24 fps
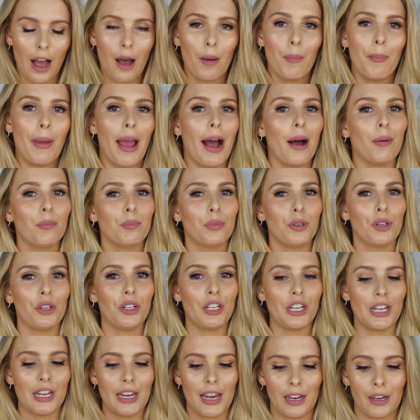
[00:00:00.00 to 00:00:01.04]
about
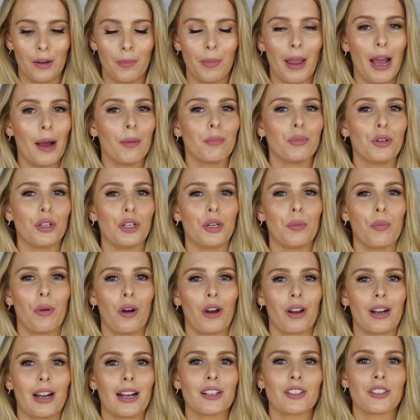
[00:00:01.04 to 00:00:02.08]
beauty and about beauty
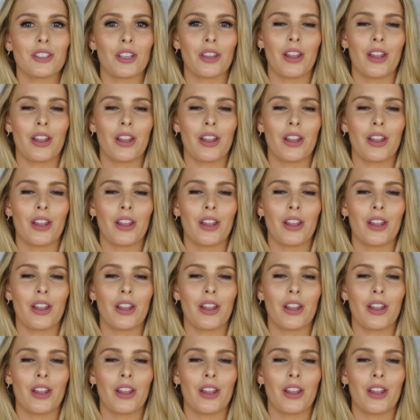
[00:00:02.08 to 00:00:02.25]
products